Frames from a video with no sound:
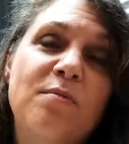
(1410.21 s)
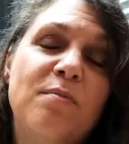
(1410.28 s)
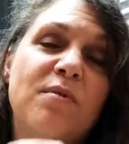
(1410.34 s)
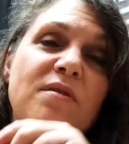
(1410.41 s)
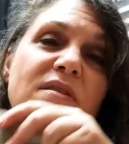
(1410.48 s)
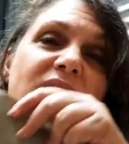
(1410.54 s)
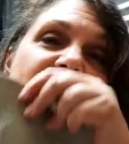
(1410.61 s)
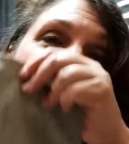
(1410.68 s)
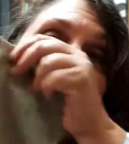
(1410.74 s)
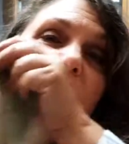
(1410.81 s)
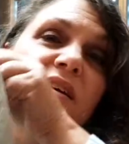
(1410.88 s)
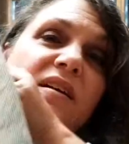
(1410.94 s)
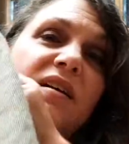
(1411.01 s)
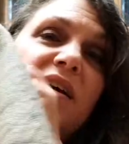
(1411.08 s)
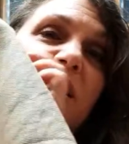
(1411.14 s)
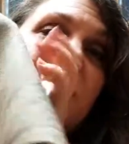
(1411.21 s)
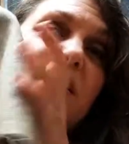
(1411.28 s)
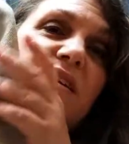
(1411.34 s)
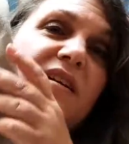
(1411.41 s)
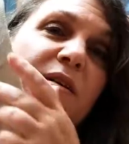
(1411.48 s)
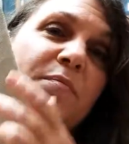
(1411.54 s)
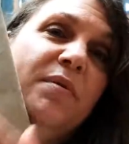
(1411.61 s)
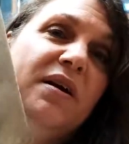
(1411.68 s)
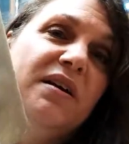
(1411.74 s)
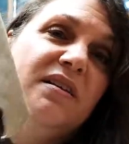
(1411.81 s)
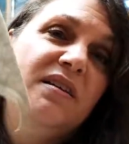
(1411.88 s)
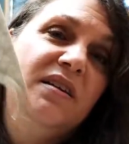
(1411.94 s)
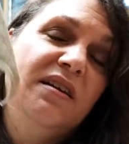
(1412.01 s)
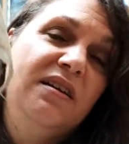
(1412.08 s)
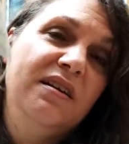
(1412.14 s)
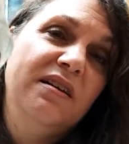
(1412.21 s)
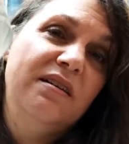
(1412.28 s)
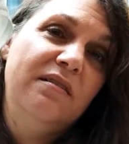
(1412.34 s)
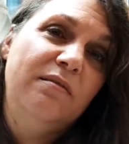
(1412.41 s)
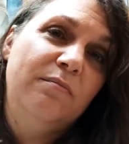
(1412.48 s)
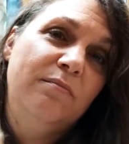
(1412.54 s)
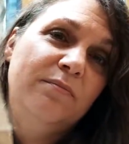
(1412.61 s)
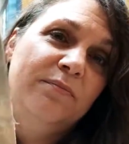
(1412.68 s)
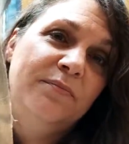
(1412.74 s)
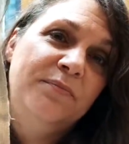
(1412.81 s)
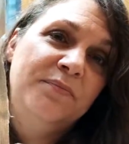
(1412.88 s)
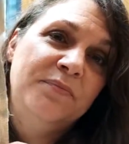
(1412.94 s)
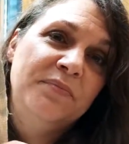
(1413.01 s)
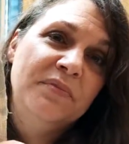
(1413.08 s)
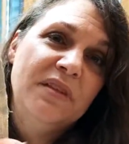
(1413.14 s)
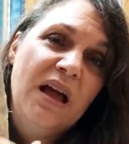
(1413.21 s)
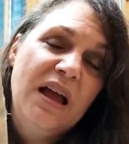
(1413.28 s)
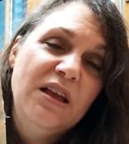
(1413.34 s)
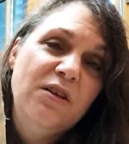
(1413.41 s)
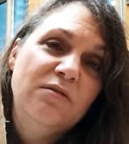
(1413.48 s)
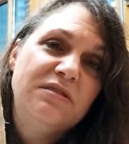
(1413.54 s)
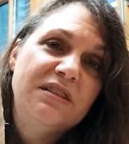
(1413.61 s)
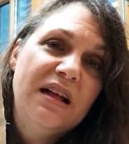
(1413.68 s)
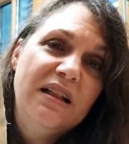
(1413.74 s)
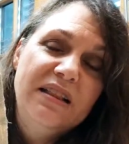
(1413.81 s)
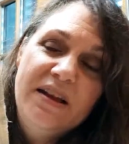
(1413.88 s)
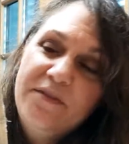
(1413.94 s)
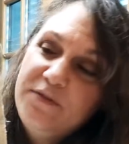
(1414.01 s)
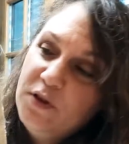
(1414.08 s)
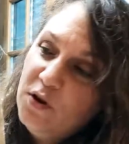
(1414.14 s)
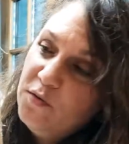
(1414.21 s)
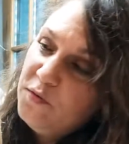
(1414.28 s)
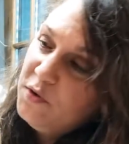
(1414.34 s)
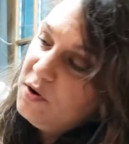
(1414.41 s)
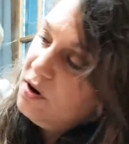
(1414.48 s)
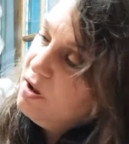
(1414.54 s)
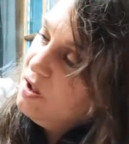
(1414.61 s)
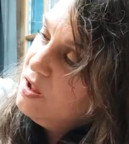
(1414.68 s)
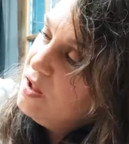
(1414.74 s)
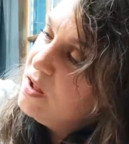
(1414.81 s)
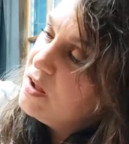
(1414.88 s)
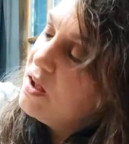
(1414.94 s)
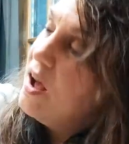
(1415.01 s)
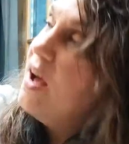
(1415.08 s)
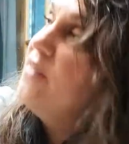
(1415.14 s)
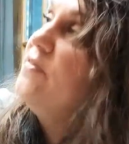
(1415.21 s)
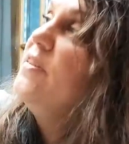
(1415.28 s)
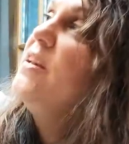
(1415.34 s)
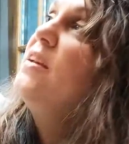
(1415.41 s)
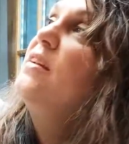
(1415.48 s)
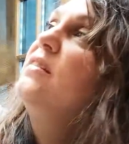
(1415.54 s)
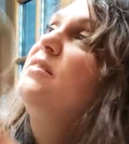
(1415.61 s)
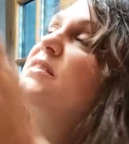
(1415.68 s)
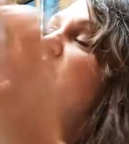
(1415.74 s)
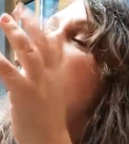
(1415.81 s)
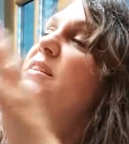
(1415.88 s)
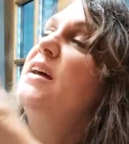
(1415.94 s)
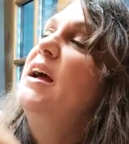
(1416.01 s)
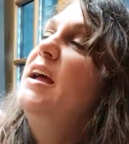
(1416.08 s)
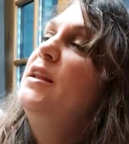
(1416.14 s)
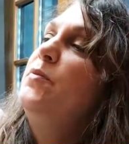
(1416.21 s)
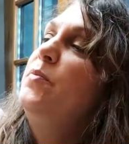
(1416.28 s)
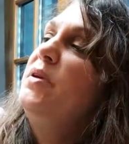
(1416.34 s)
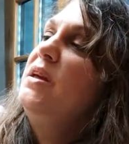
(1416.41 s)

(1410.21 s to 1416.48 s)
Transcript: own murky. And yep, I did. Mm-hmm. I used that leftover coffee tea dyed